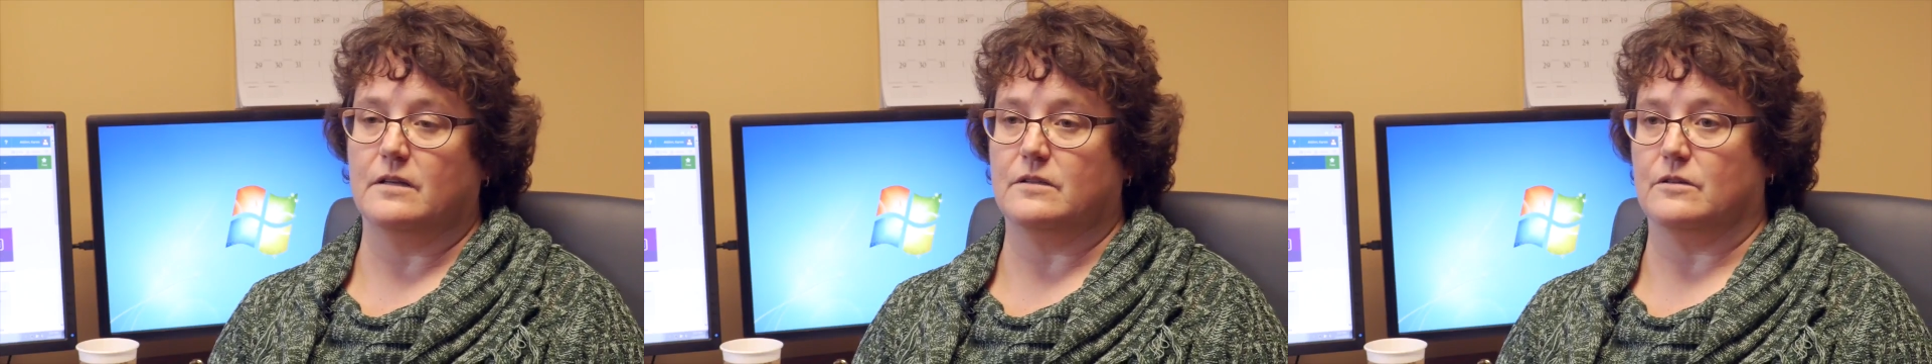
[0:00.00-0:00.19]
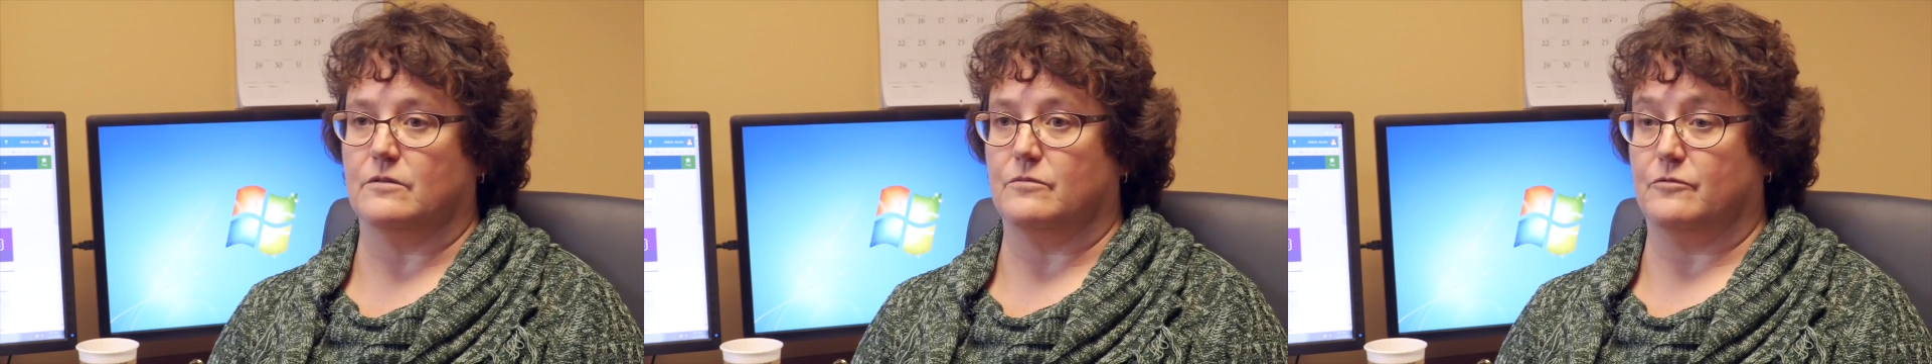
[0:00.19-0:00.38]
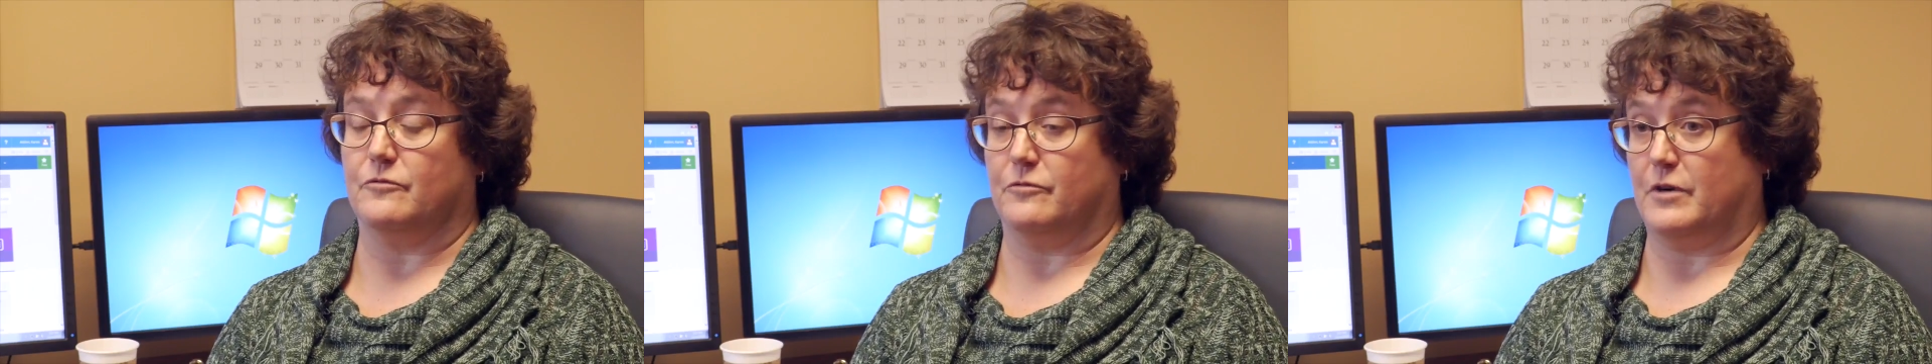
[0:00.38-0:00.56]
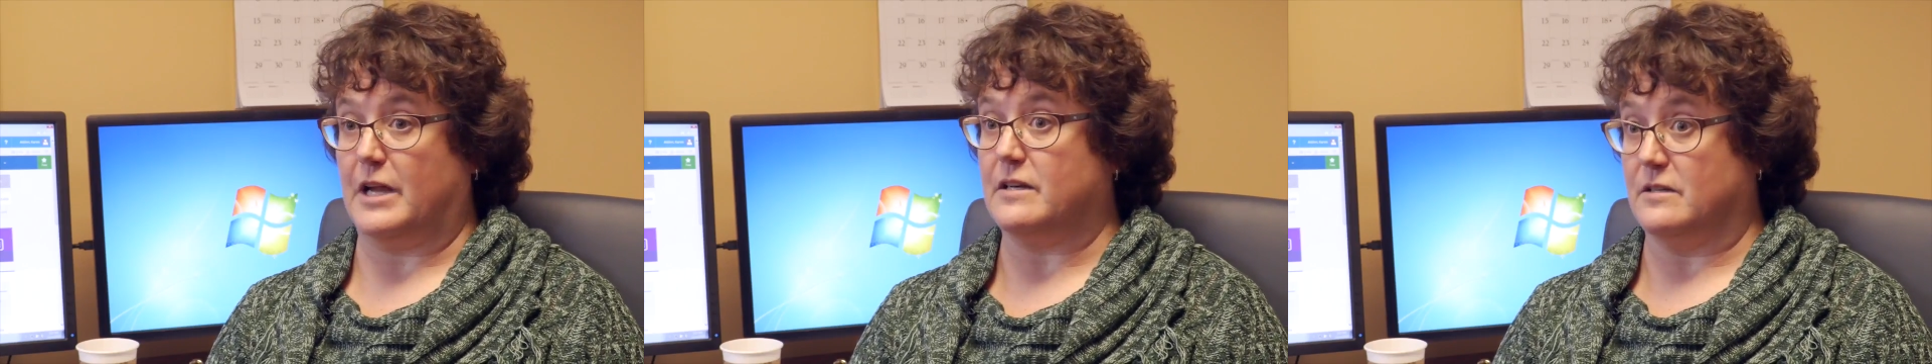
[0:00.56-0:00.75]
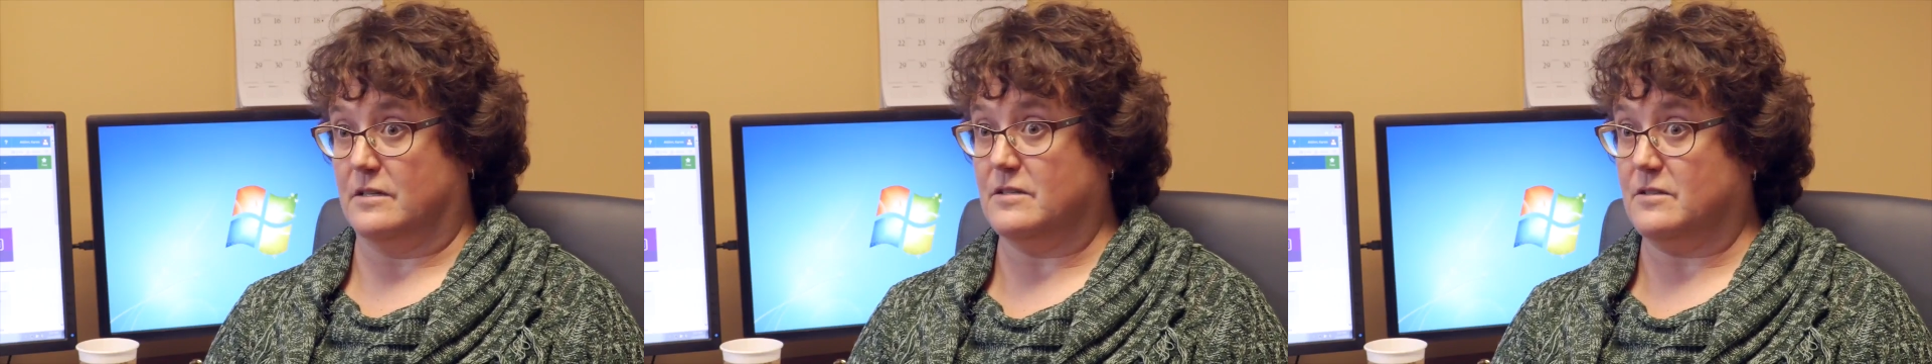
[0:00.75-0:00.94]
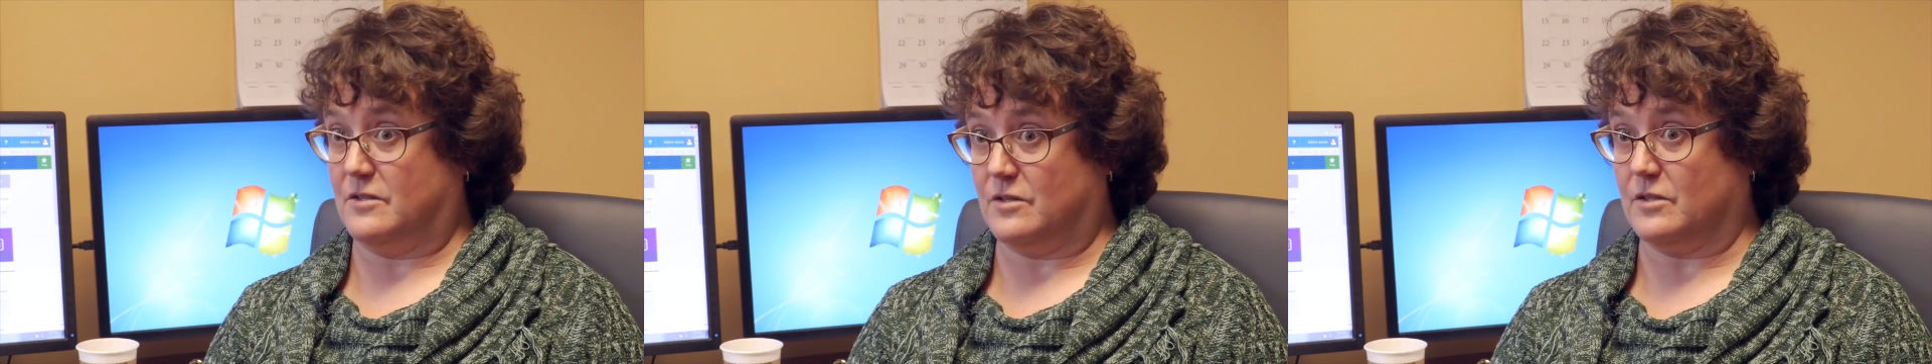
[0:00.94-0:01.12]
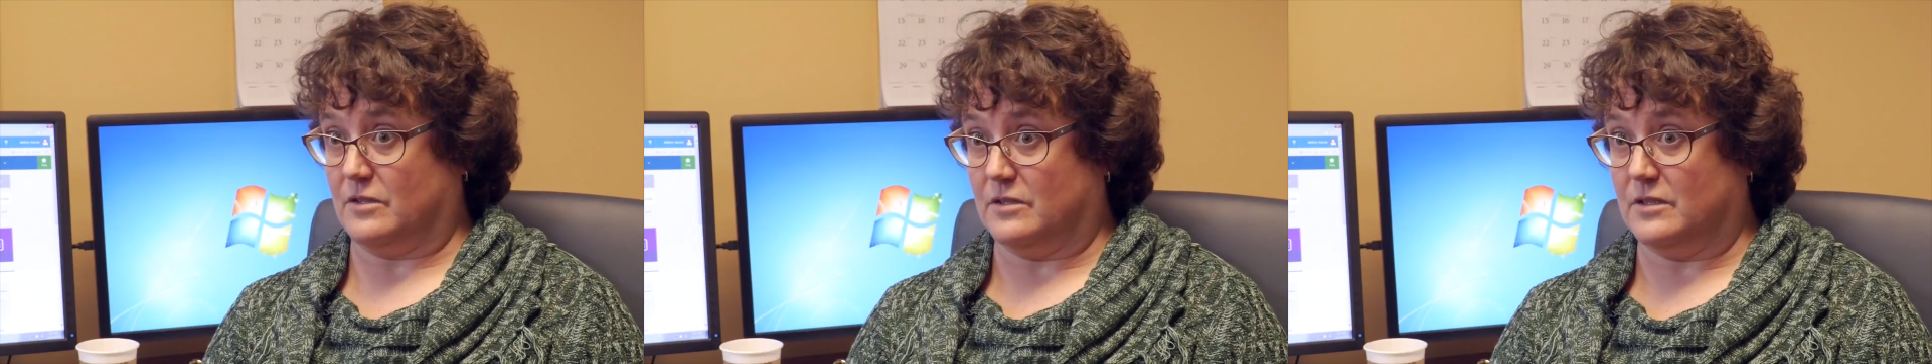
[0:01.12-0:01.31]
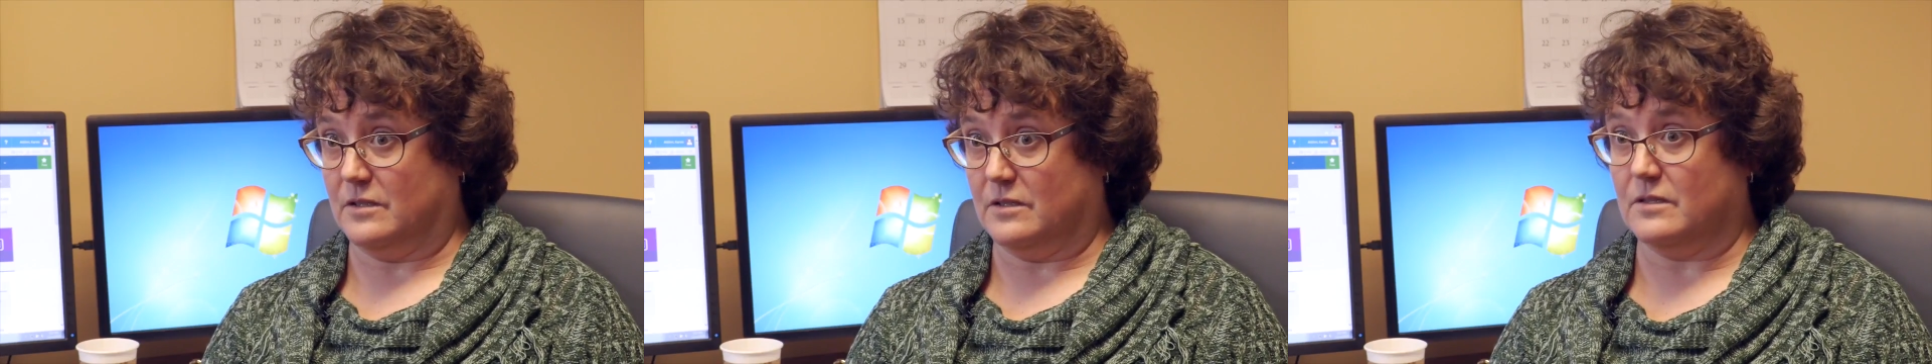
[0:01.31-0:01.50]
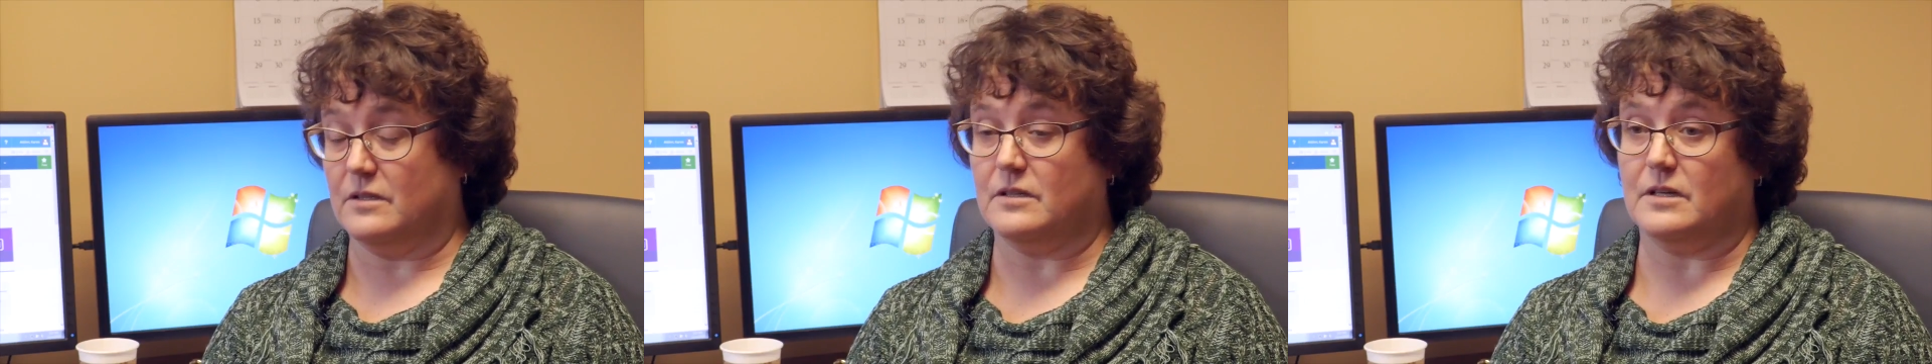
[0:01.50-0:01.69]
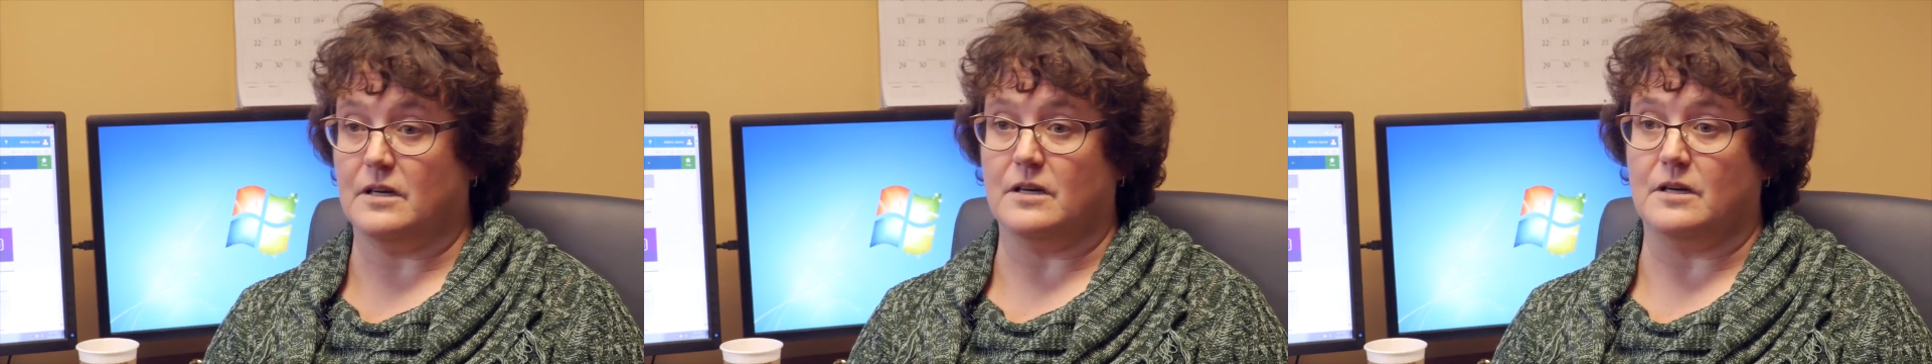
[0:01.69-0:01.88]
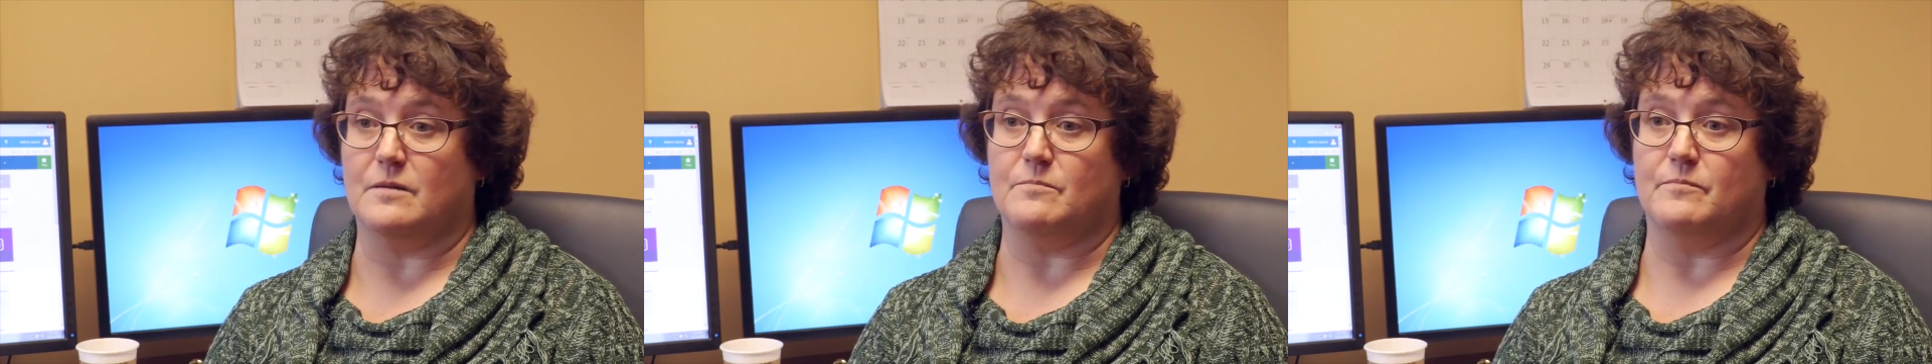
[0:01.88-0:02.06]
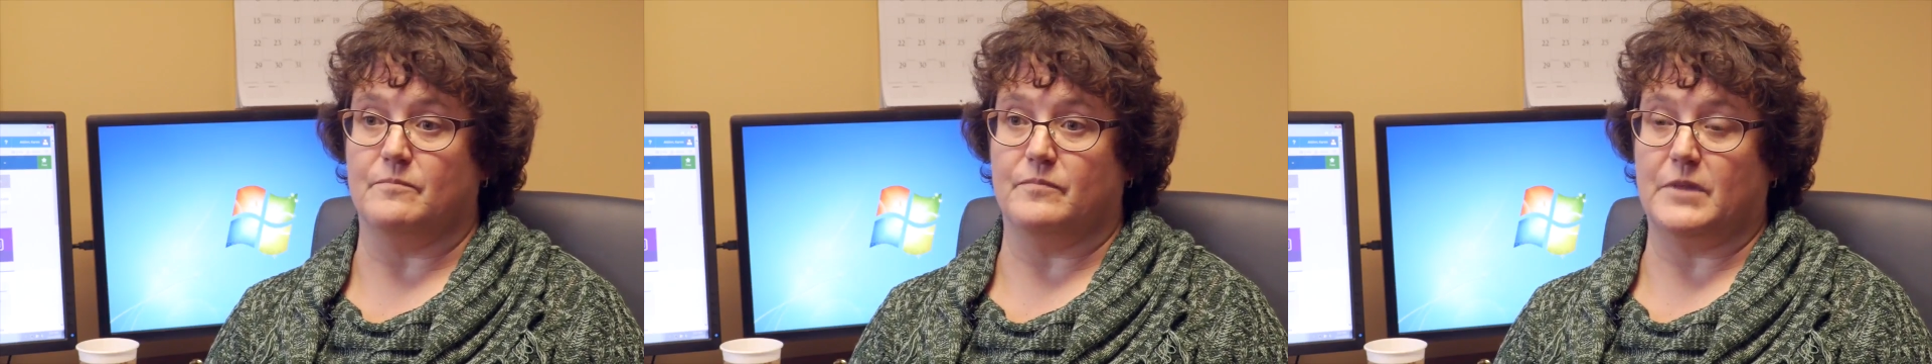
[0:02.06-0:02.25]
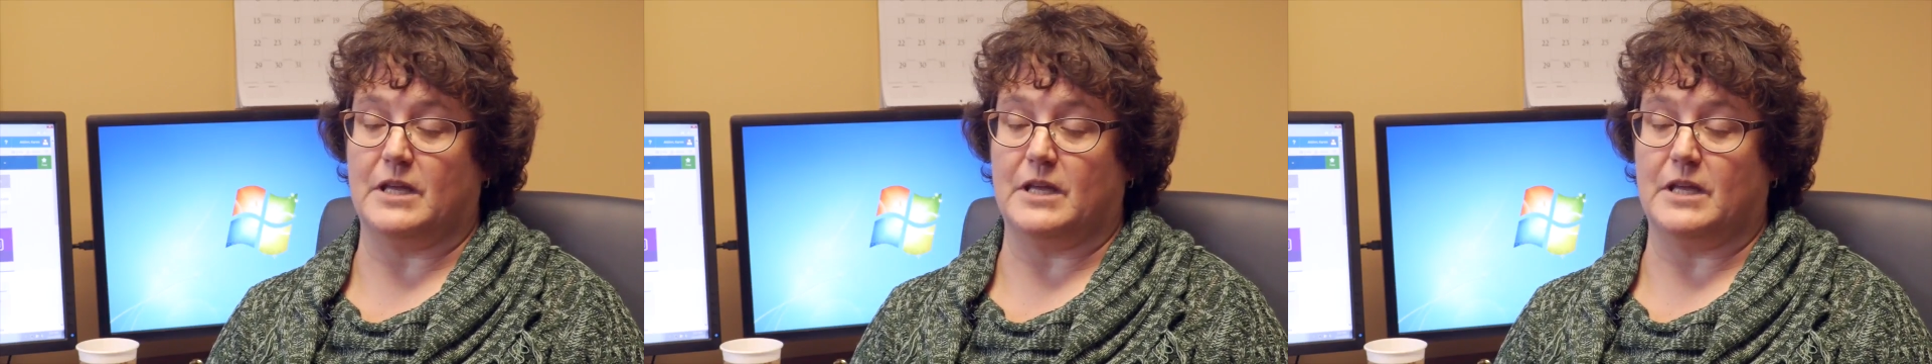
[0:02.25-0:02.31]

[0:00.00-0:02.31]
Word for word: their friend circle um,